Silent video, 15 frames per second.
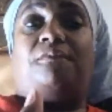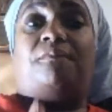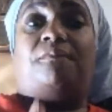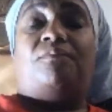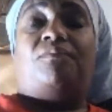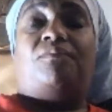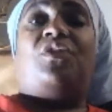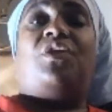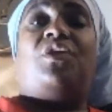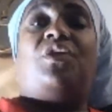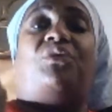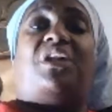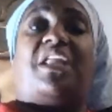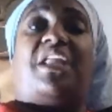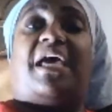When I
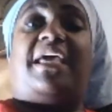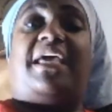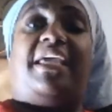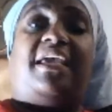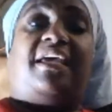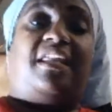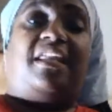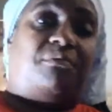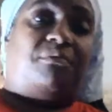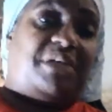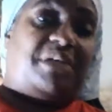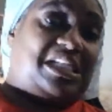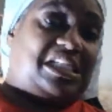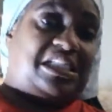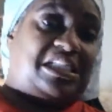hit him in his
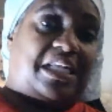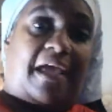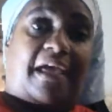eye,